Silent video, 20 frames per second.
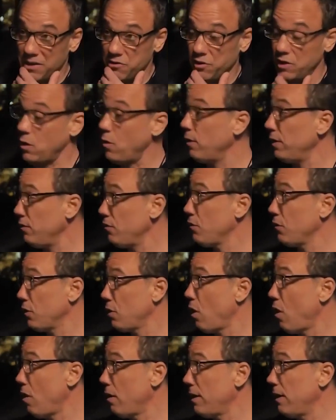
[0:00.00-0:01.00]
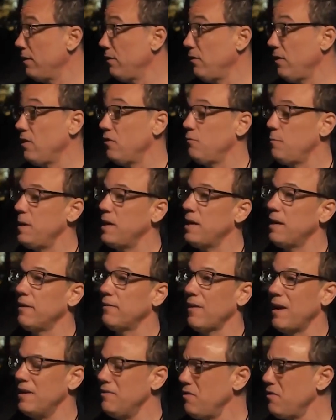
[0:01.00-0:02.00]
actually going to the caucus is
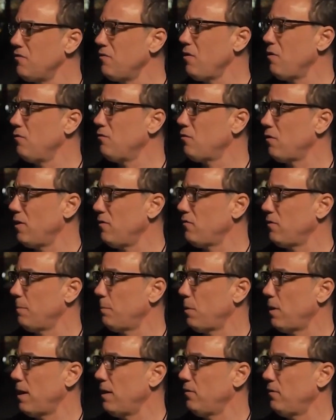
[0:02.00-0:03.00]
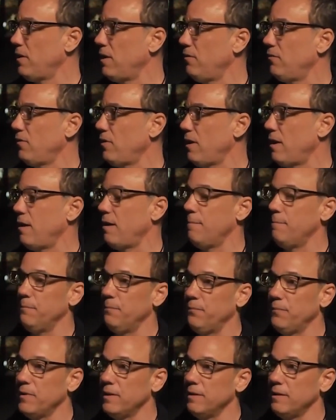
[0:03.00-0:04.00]
because I just don't trust the process.
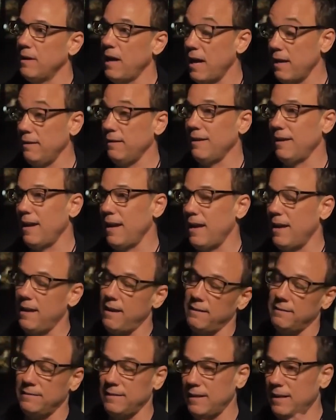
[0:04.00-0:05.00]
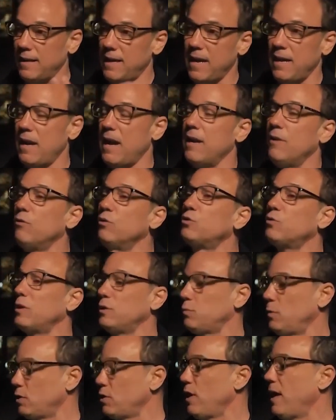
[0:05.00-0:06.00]
I don't
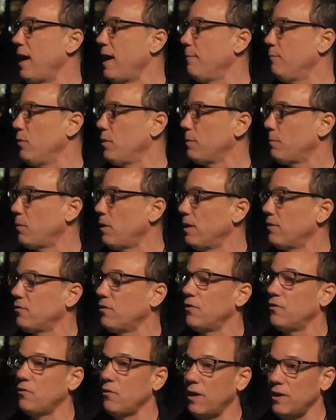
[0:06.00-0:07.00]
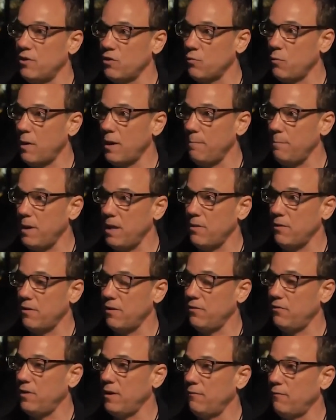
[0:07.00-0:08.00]
trust what's going to happen with the process, so I just want to be there
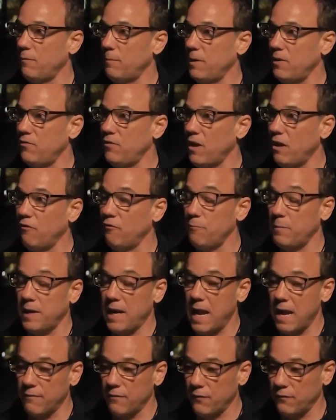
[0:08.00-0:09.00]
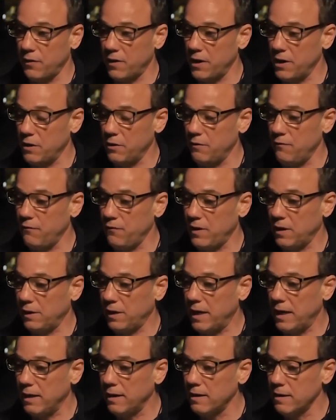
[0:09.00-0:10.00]
to see it for myself. But I have a very good
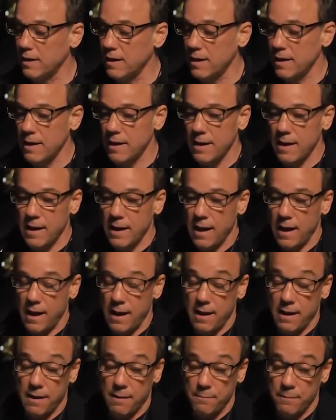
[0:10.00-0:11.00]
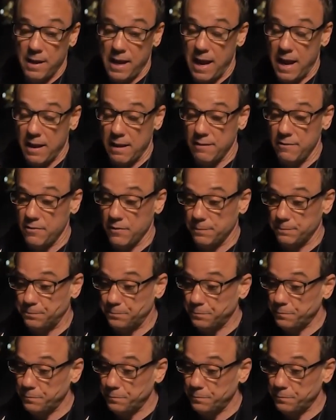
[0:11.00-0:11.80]
feeling. And